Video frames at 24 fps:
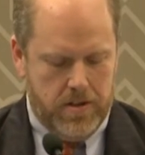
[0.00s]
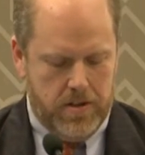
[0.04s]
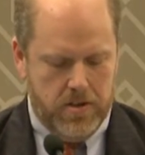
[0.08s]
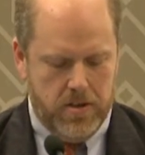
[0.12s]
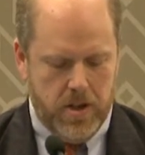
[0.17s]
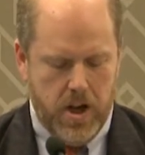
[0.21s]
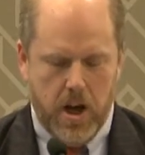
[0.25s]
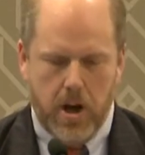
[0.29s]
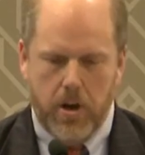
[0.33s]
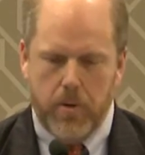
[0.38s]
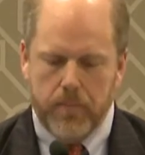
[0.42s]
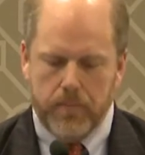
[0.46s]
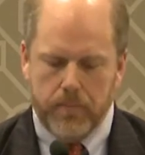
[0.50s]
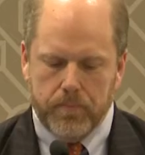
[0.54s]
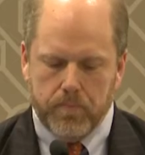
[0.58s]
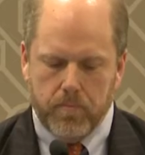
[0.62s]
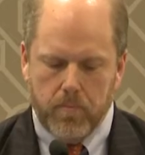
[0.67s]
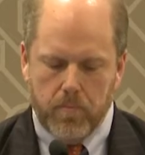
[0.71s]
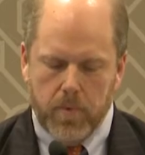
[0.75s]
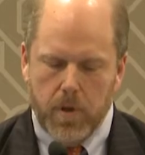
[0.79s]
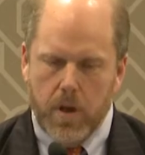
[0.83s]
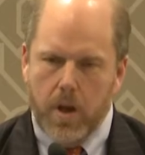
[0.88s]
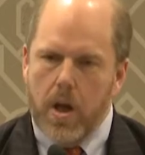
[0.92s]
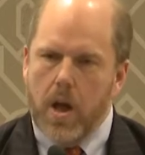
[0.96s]
So,
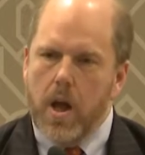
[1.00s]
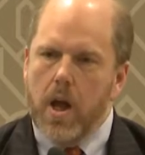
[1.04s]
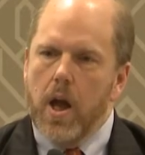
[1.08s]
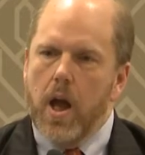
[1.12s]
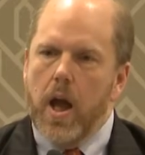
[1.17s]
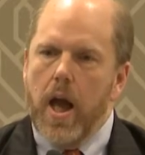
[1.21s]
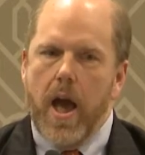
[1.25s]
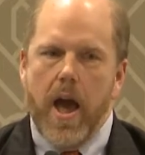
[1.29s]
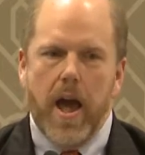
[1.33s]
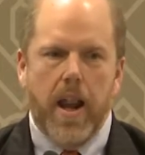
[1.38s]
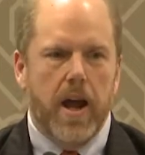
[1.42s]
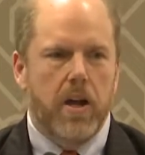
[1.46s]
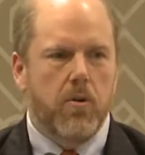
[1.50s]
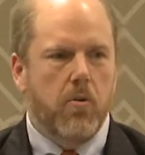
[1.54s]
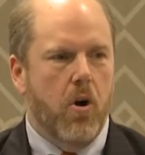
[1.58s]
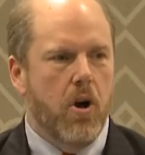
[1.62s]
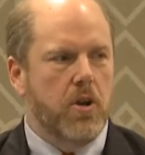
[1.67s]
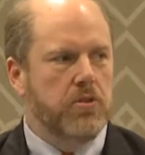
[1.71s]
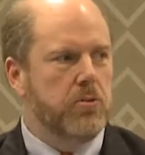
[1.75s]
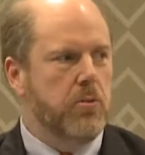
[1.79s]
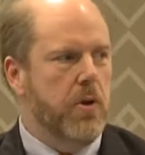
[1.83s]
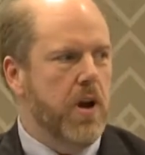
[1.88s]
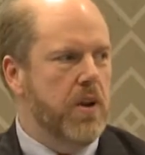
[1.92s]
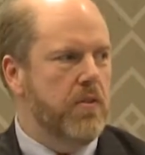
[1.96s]
and I
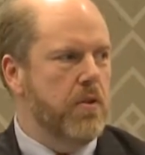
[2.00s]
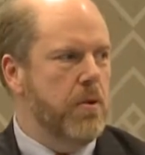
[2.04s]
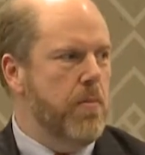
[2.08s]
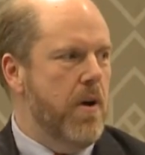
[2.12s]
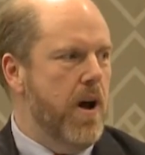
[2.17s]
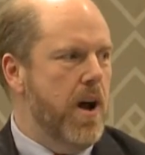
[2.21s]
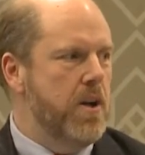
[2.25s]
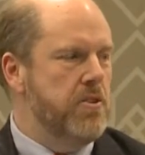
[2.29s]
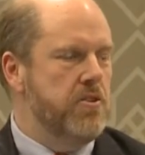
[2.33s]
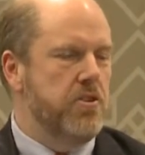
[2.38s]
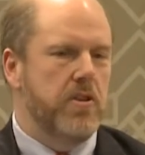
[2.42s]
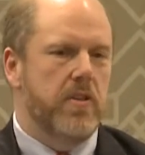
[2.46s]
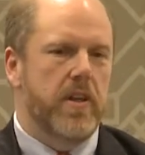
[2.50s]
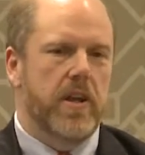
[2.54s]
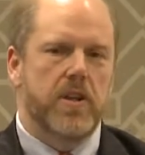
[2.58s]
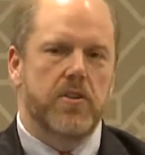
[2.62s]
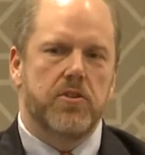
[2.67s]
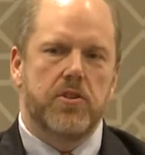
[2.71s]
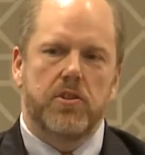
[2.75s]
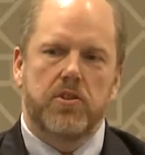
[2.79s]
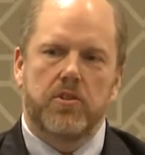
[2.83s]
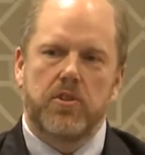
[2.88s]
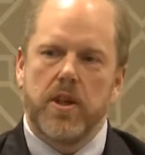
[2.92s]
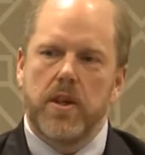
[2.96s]
also want to remind you that
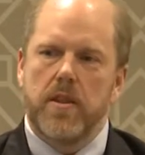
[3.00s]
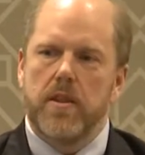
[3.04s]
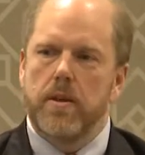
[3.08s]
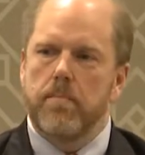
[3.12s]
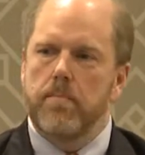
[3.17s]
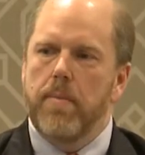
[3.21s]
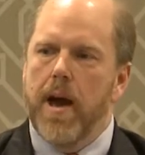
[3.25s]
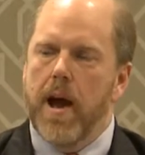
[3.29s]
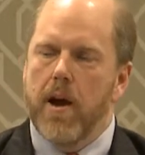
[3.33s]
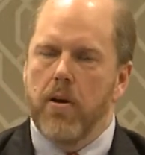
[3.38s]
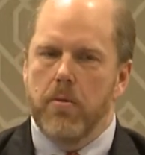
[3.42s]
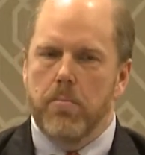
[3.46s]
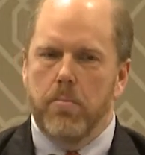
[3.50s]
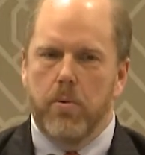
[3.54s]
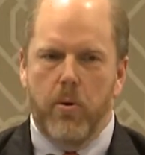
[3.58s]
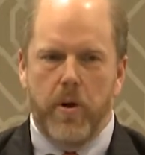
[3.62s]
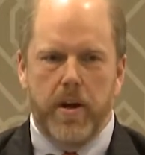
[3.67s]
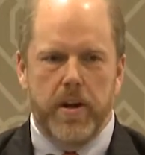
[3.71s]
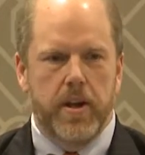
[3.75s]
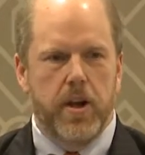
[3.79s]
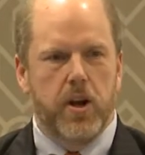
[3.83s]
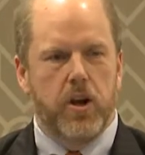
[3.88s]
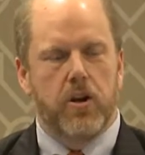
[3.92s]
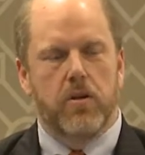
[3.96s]
as you see the
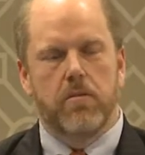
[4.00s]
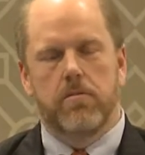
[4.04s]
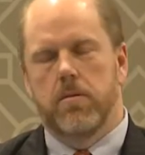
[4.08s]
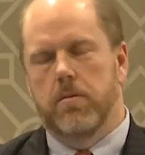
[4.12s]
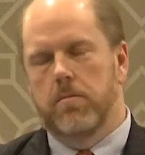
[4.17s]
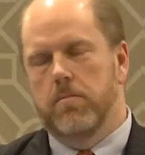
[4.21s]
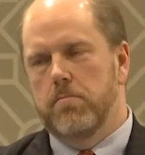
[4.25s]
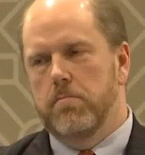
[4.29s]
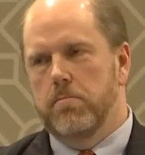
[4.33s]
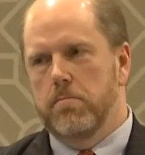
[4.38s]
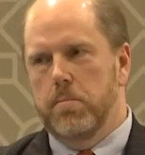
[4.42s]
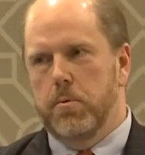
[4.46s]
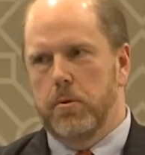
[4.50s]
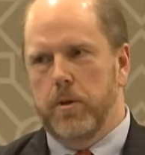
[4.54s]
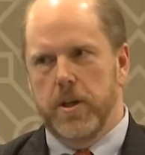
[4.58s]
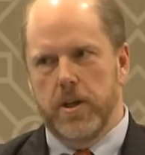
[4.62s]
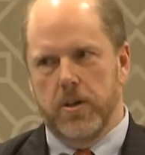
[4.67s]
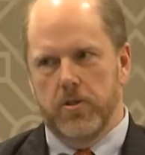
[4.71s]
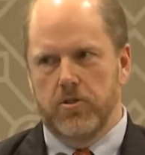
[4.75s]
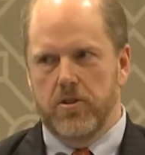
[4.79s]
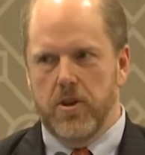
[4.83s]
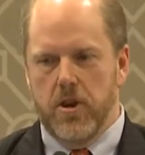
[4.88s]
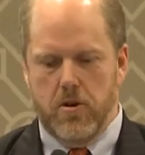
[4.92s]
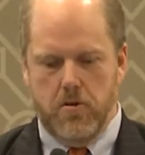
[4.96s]
PowerPoint here,
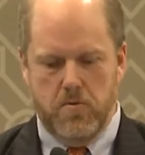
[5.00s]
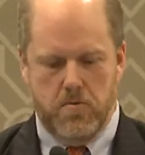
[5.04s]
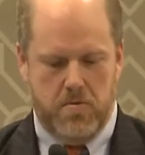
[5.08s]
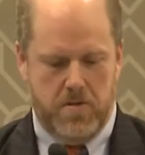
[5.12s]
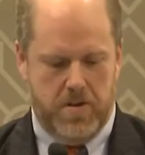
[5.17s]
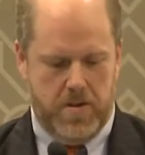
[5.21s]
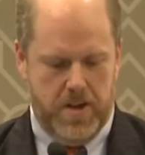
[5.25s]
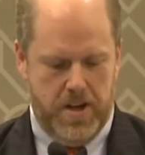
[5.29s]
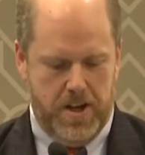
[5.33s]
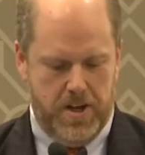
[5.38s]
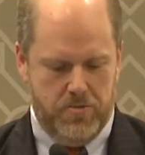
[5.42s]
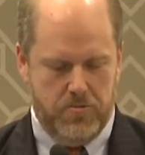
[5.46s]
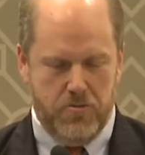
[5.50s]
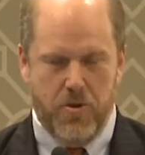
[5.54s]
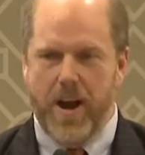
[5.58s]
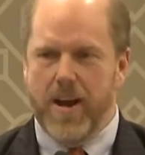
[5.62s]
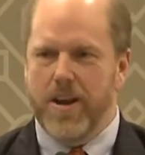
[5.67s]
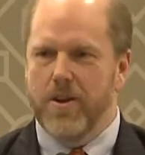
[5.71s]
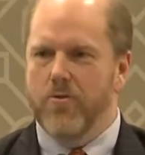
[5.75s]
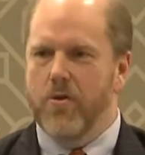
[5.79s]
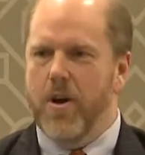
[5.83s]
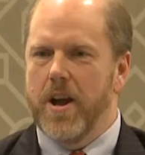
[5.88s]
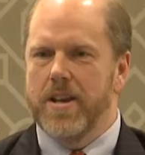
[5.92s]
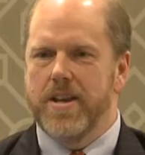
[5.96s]
please don't uh, try
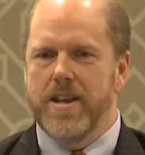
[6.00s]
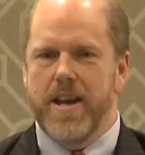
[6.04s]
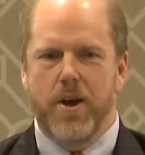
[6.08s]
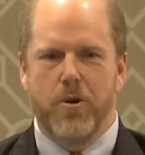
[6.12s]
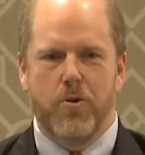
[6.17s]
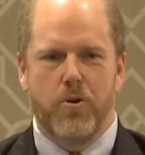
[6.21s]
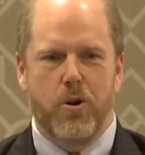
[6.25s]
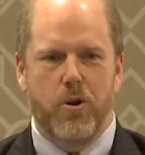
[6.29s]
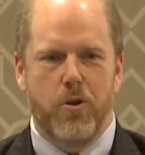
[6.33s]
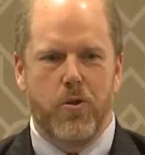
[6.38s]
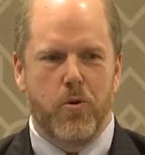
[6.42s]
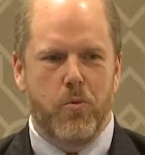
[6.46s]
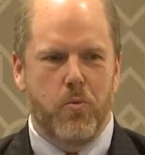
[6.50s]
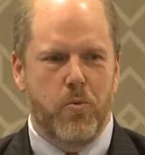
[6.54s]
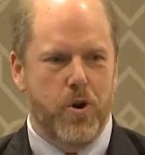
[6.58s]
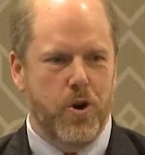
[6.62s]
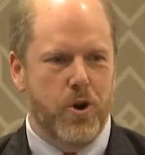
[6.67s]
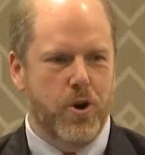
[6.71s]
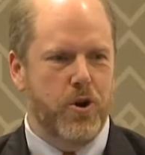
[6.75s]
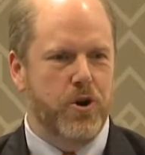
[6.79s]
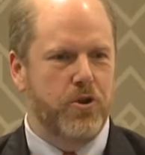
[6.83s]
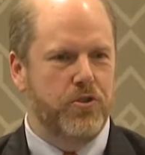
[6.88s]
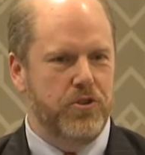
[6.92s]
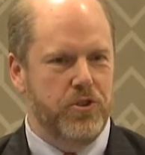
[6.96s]
to write down all the
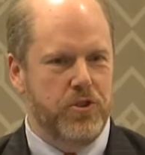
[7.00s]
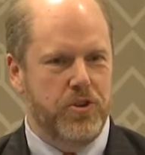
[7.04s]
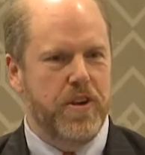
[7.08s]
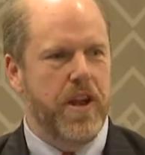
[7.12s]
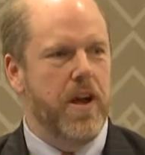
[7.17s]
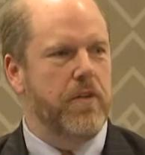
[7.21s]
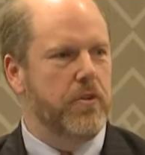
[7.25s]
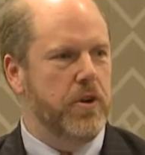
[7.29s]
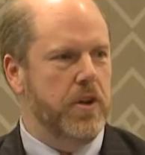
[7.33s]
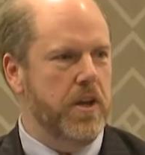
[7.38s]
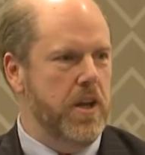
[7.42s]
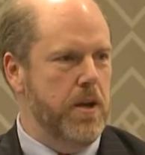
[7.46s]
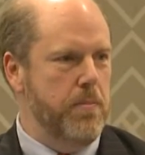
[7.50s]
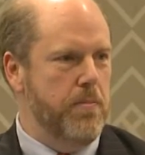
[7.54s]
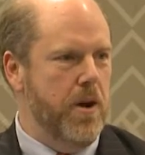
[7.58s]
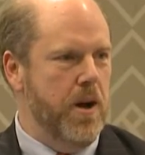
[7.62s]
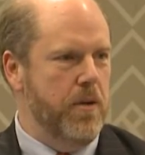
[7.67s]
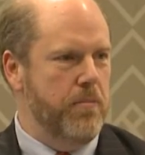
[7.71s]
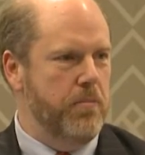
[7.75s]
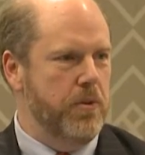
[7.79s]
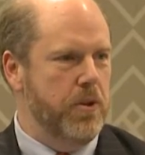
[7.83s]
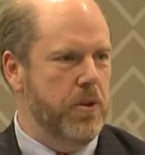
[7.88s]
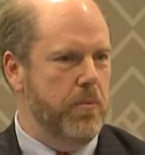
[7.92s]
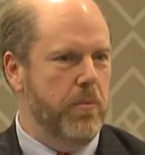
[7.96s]
words. You'd never keep
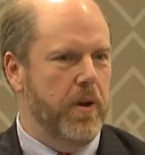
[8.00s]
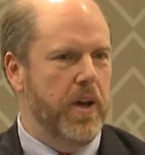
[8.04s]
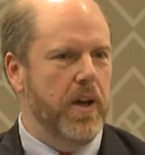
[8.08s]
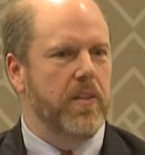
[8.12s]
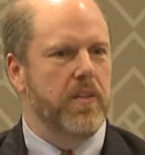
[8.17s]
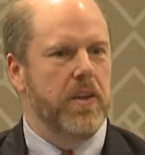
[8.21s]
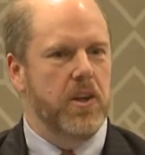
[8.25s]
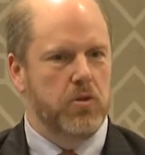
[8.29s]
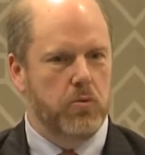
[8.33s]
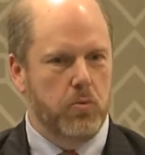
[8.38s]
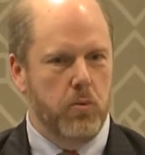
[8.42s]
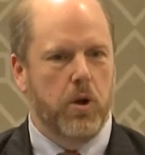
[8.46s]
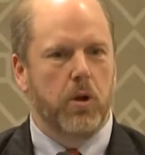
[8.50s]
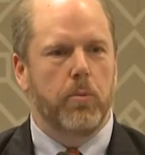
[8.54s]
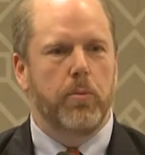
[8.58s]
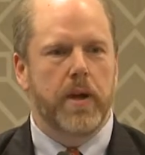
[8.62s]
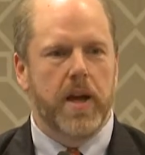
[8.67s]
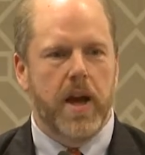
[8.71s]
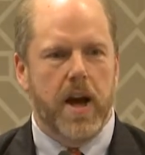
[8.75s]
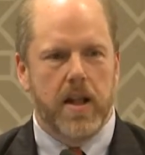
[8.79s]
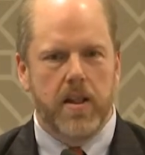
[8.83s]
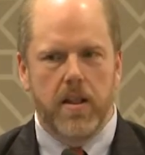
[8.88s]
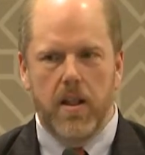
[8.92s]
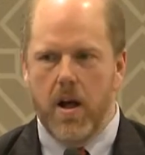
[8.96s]
up with me. These will
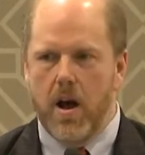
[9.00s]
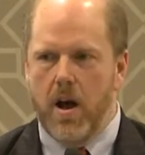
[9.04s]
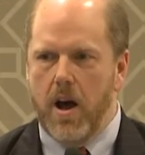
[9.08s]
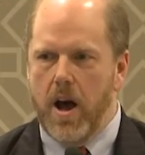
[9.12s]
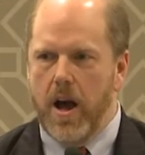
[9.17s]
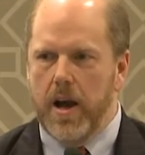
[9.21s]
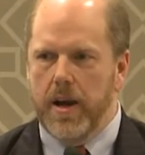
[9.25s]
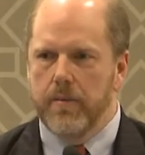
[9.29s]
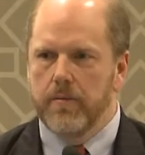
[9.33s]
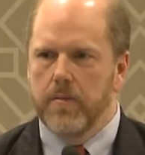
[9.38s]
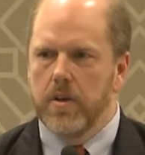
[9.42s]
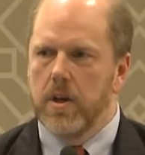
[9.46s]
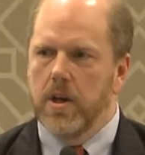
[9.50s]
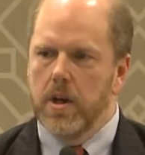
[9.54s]
be online.